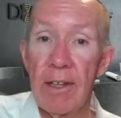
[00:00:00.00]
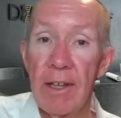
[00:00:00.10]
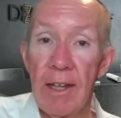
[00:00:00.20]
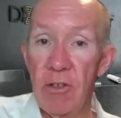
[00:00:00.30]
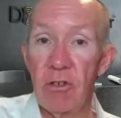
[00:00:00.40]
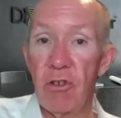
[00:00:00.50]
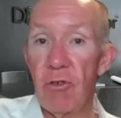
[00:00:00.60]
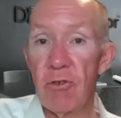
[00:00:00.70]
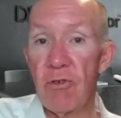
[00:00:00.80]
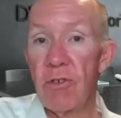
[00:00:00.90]
and your
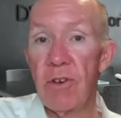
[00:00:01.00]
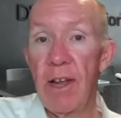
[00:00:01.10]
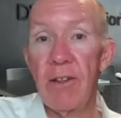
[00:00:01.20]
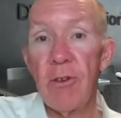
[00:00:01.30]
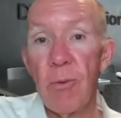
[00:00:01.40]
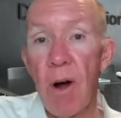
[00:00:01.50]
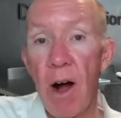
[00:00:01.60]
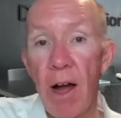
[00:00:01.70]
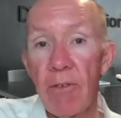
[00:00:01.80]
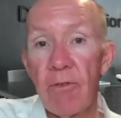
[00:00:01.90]
children and your
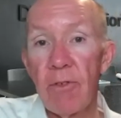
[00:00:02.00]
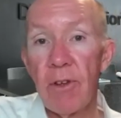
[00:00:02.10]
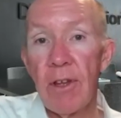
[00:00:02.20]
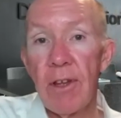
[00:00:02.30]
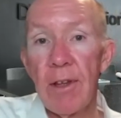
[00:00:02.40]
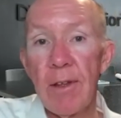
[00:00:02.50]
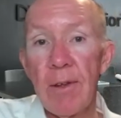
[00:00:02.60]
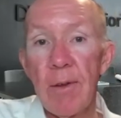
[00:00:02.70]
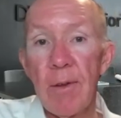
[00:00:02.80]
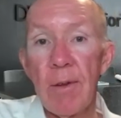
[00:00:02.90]
wife.
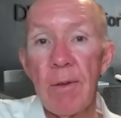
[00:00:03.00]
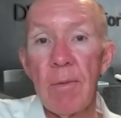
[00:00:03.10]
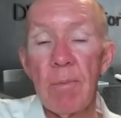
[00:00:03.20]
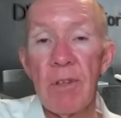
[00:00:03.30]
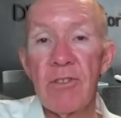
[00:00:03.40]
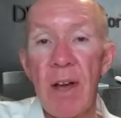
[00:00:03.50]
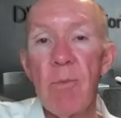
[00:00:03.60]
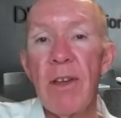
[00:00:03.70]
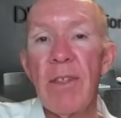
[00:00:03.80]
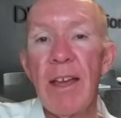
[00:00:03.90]
But
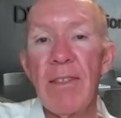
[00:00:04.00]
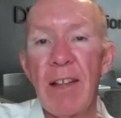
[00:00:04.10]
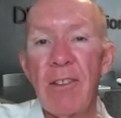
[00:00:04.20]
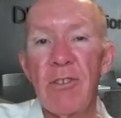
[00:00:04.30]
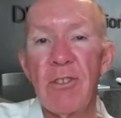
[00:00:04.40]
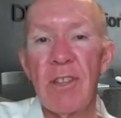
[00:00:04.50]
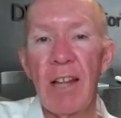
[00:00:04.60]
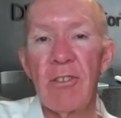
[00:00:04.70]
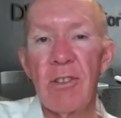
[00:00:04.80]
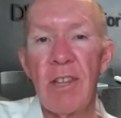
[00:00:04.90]
somewhere there, that's
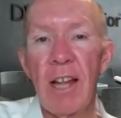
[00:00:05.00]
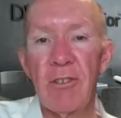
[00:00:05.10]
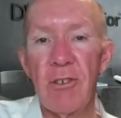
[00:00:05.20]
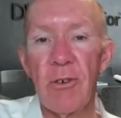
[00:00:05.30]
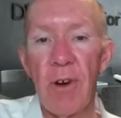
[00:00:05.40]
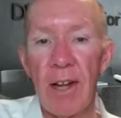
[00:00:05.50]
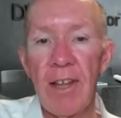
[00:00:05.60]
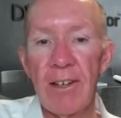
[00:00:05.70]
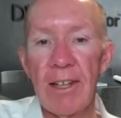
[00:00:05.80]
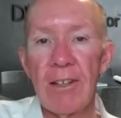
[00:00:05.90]
your
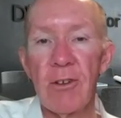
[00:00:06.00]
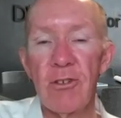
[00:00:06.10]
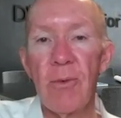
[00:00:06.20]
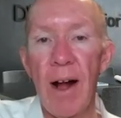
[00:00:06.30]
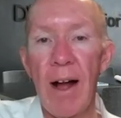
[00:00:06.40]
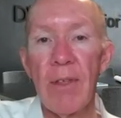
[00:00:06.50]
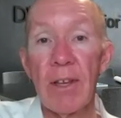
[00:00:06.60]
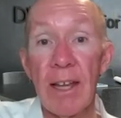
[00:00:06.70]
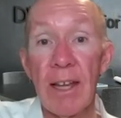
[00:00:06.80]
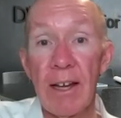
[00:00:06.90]
identity, because you are the
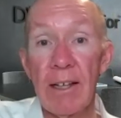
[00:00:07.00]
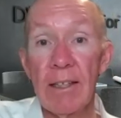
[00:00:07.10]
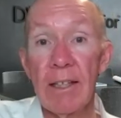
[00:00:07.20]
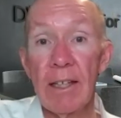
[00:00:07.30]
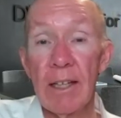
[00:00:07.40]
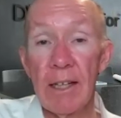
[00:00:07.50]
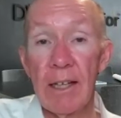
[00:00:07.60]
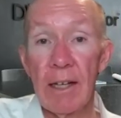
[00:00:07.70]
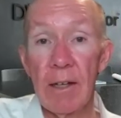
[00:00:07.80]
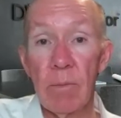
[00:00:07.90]
leader.
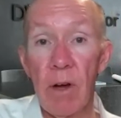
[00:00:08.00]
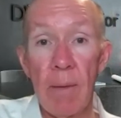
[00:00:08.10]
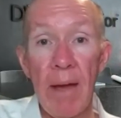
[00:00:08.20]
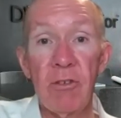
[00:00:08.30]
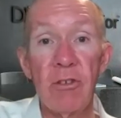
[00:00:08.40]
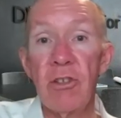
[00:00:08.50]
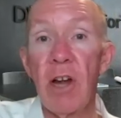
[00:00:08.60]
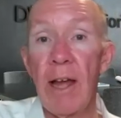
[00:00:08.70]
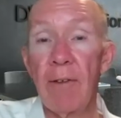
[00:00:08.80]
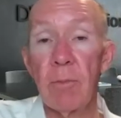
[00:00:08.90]
I imagine you
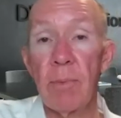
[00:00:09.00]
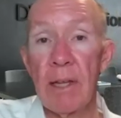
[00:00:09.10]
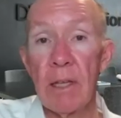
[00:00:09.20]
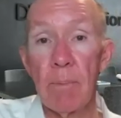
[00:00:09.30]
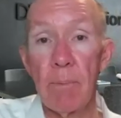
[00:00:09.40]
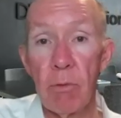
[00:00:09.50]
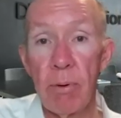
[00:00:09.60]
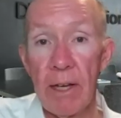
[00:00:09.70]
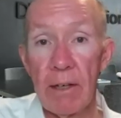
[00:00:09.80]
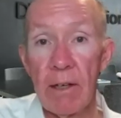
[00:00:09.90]
don't have to be in the
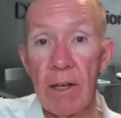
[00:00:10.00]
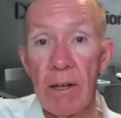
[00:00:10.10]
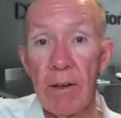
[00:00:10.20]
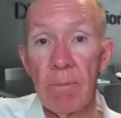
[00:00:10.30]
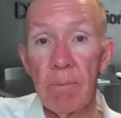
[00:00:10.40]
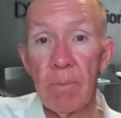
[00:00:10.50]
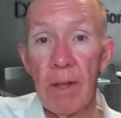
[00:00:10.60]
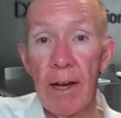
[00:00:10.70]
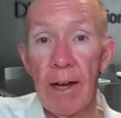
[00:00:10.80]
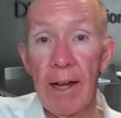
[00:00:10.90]
pulpit
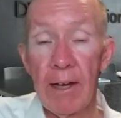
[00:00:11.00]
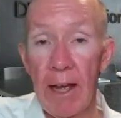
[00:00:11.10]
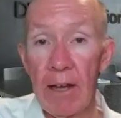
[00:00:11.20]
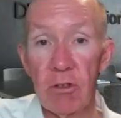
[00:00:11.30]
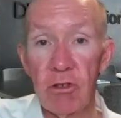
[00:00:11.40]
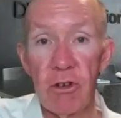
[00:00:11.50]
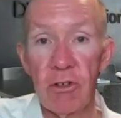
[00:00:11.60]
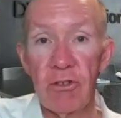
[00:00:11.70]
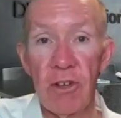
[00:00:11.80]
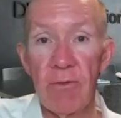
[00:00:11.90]
at a
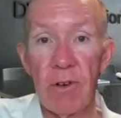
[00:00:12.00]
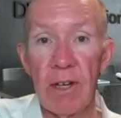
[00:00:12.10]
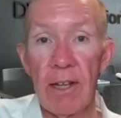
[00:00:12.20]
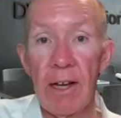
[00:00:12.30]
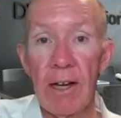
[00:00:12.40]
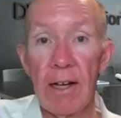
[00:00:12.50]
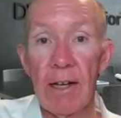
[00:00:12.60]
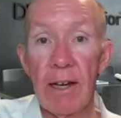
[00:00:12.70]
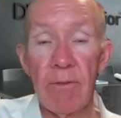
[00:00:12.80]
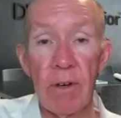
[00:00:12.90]
church every
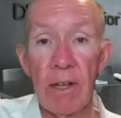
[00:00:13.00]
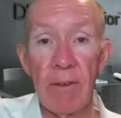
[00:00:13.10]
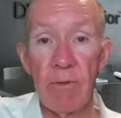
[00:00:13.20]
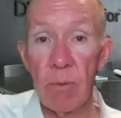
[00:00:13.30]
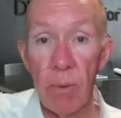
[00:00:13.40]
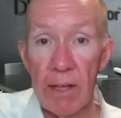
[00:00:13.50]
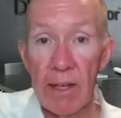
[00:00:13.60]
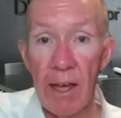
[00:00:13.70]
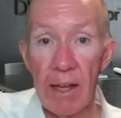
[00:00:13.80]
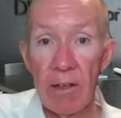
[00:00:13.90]

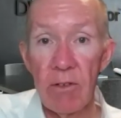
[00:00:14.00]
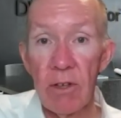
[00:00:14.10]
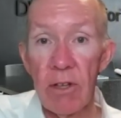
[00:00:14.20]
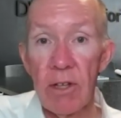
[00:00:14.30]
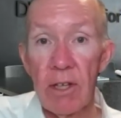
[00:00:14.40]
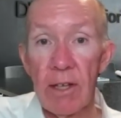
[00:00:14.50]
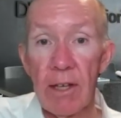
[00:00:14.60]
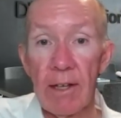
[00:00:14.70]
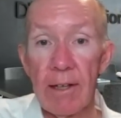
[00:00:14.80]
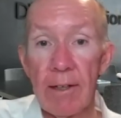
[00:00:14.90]
weekend,
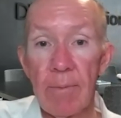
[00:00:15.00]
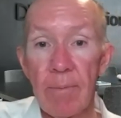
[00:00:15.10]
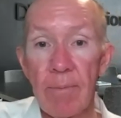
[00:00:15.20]
but